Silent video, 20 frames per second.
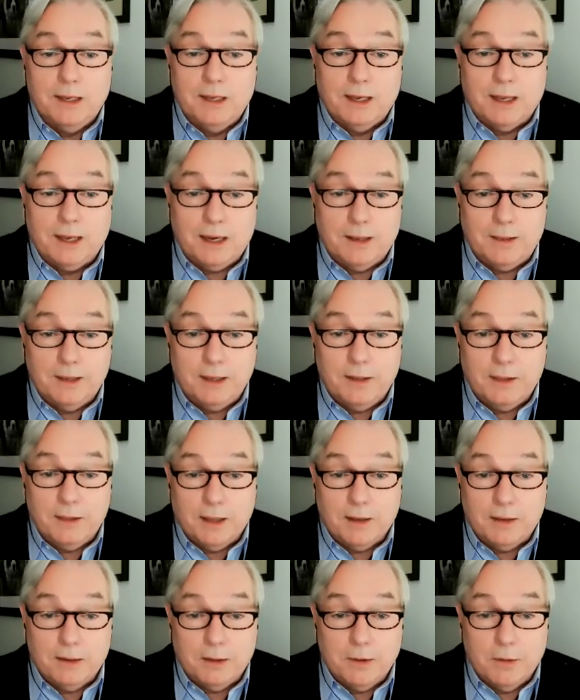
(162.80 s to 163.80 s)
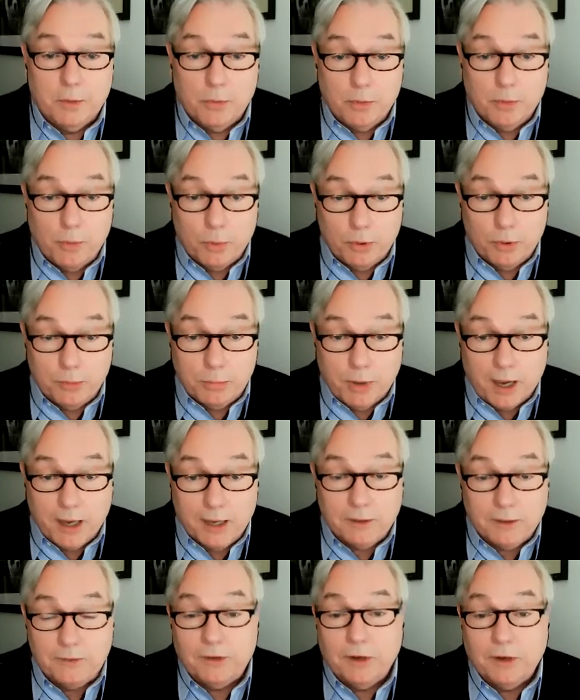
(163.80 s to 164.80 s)
And I think that it would by
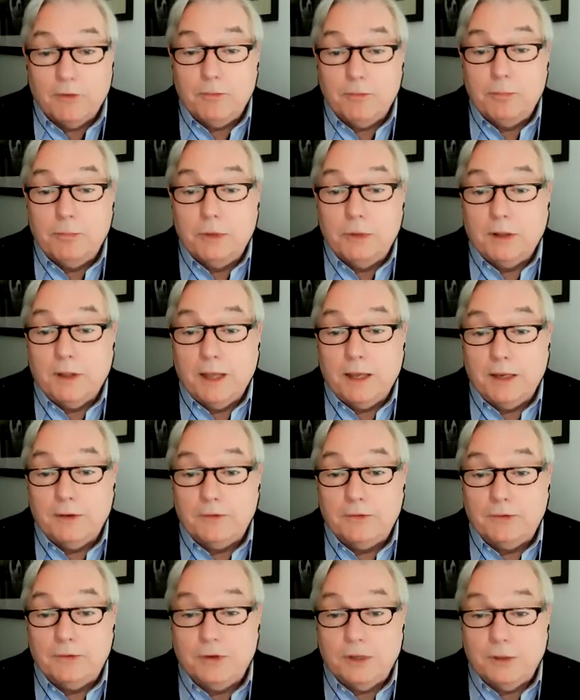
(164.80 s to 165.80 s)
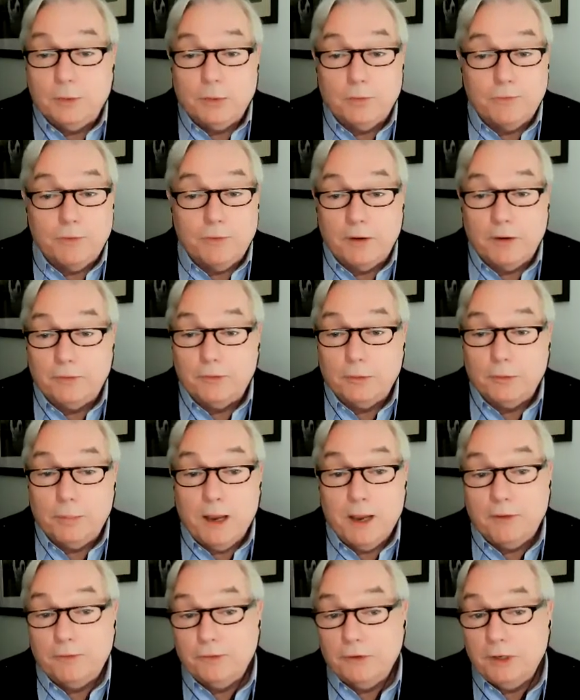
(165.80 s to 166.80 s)
itself be a legacy that will far
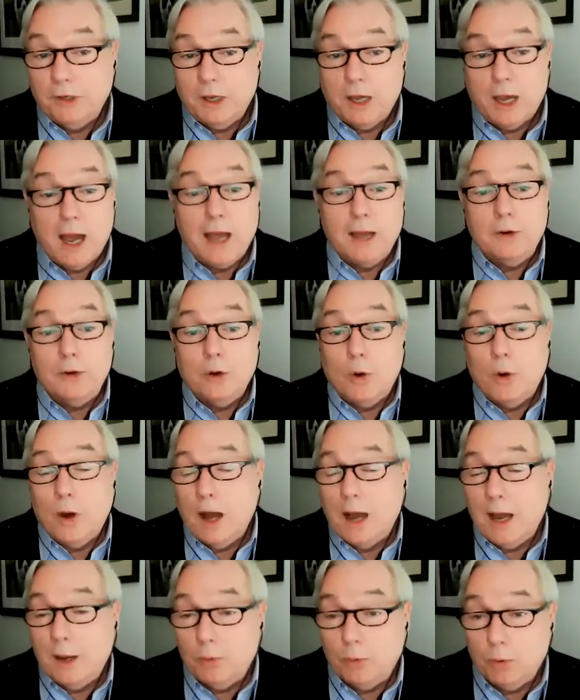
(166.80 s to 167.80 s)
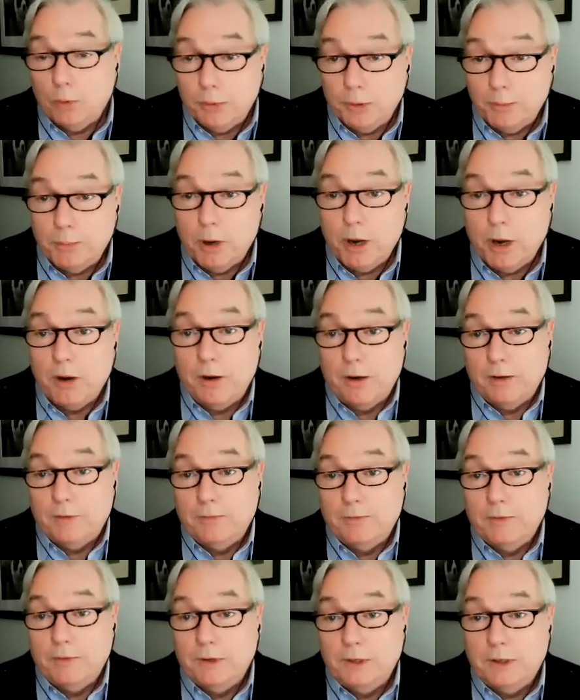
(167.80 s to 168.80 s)
surpass any I know I will be part of.
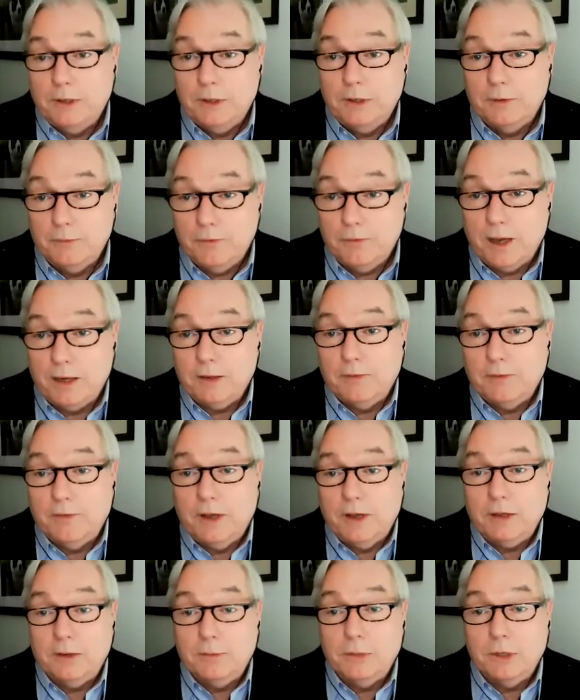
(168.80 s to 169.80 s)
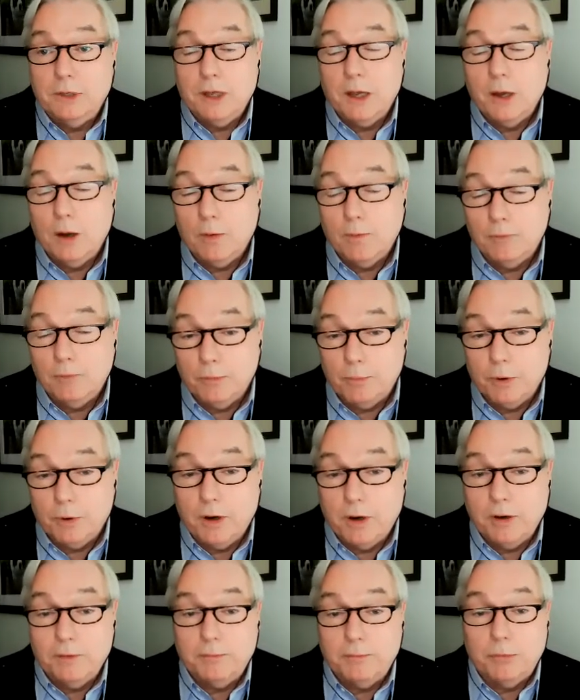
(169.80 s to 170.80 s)
In fact, if I can be a helpful
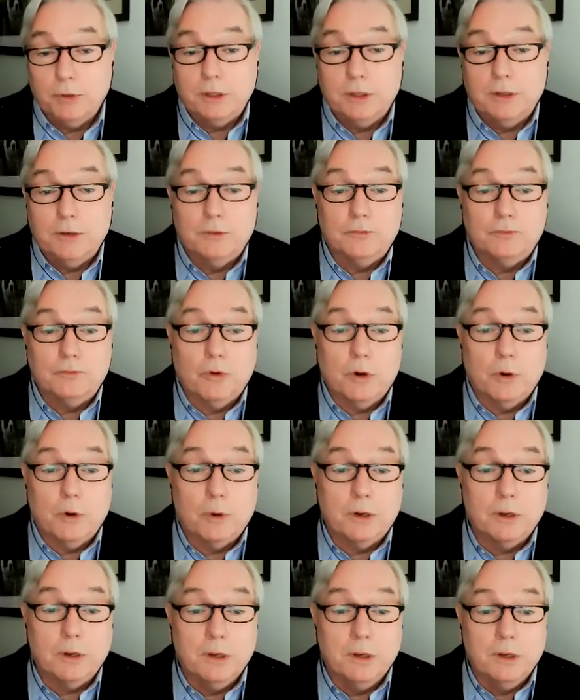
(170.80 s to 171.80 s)
part of bringing this forward.